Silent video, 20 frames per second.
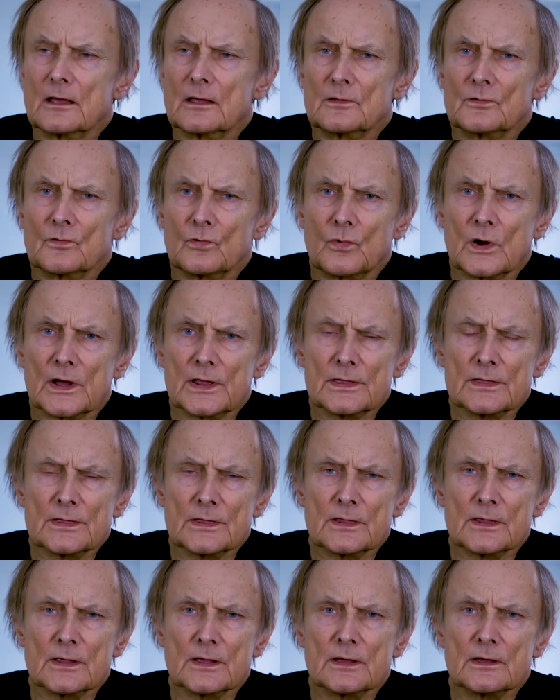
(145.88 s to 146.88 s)

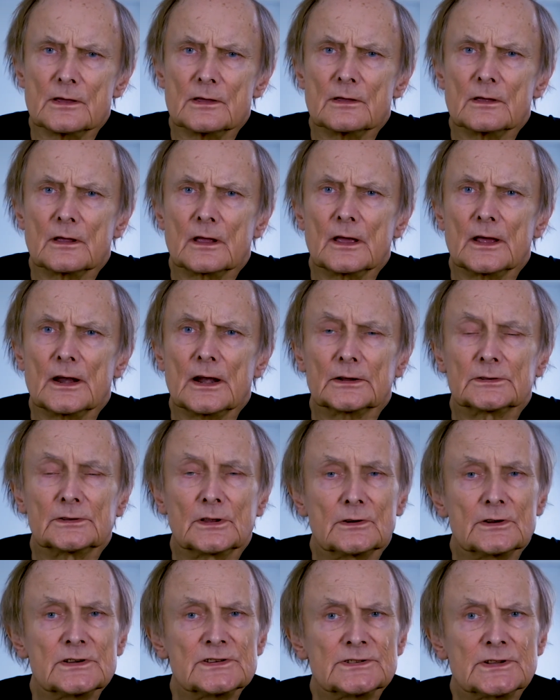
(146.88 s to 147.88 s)
One uh,
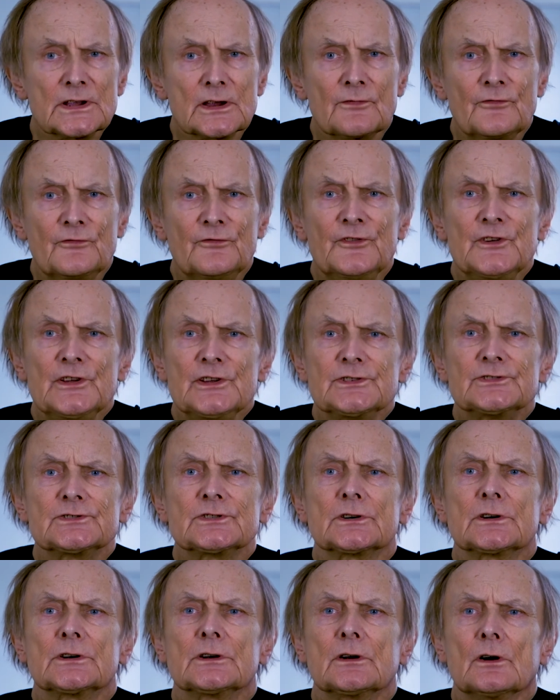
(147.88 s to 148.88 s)
characteristic
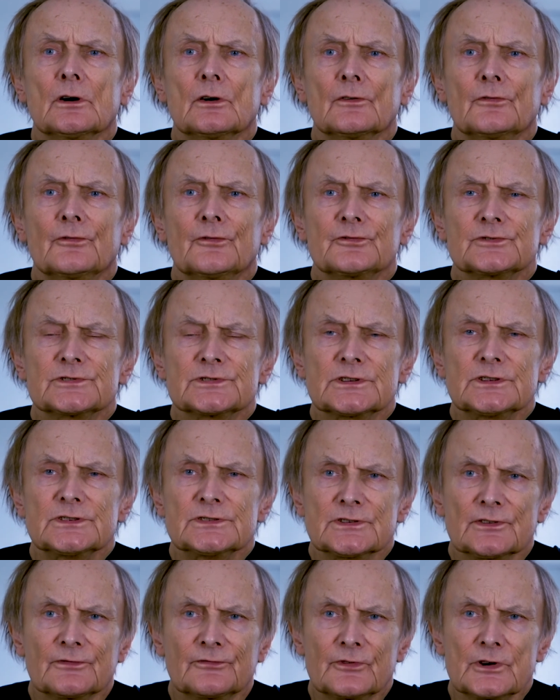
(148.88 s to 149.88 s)
feature of
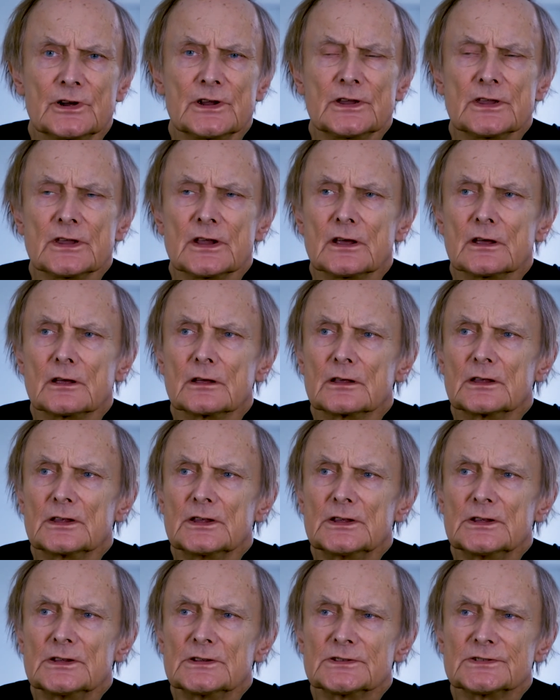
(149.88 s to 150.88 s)
schizophrenia
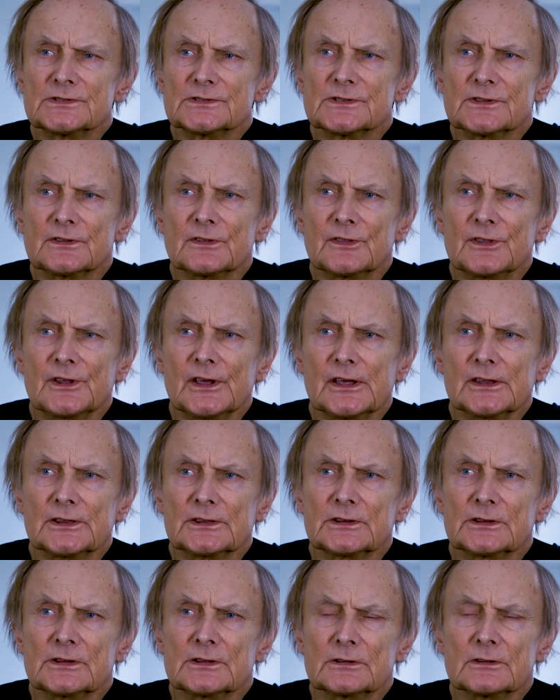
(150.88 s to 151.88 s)
is
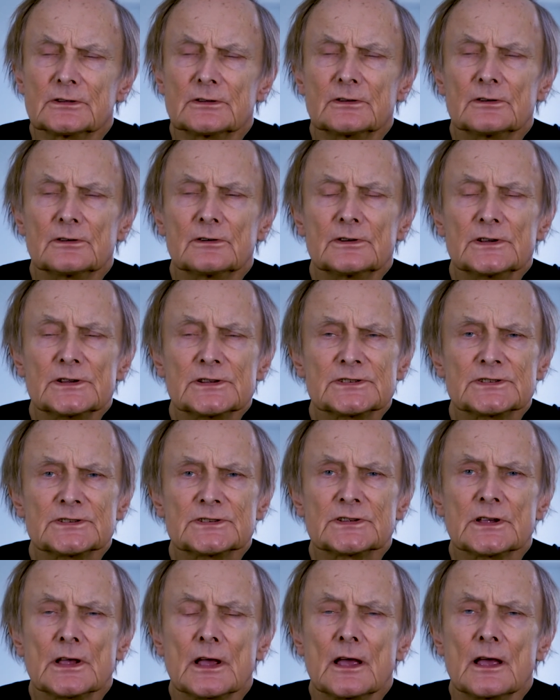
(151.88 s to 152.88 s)
that there is
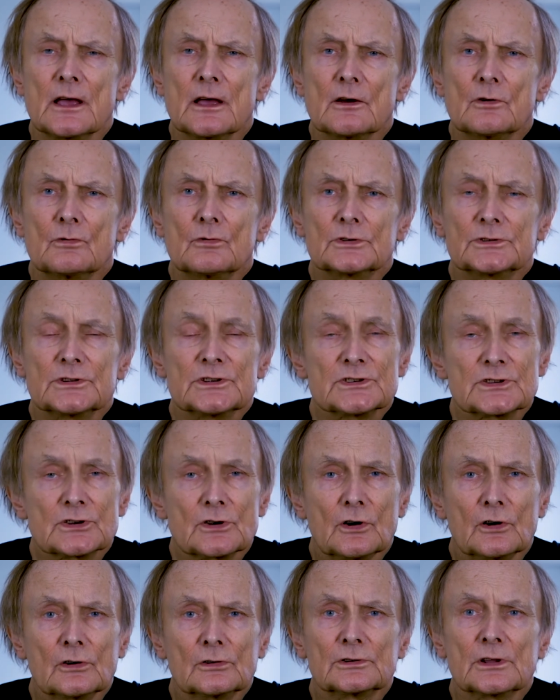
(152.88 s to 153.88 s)
what is
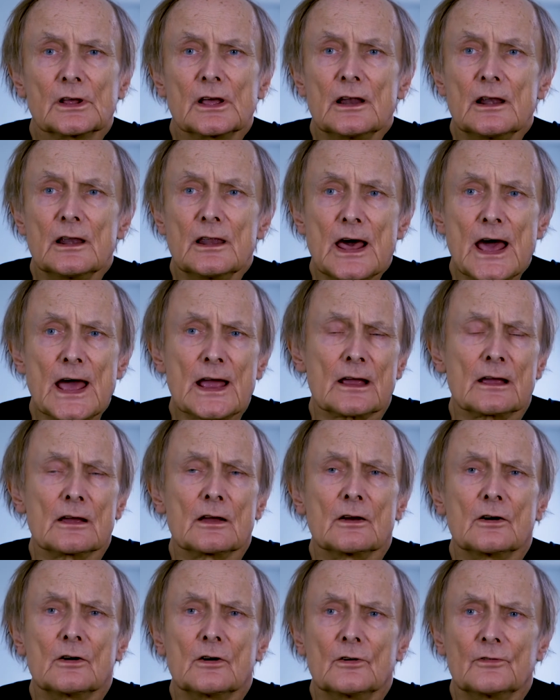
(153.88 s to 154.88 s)
called lack
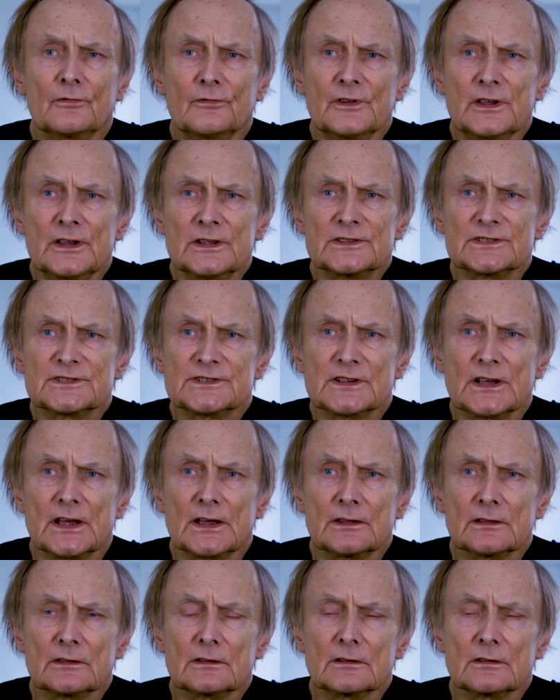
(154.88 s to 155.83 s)
of insight.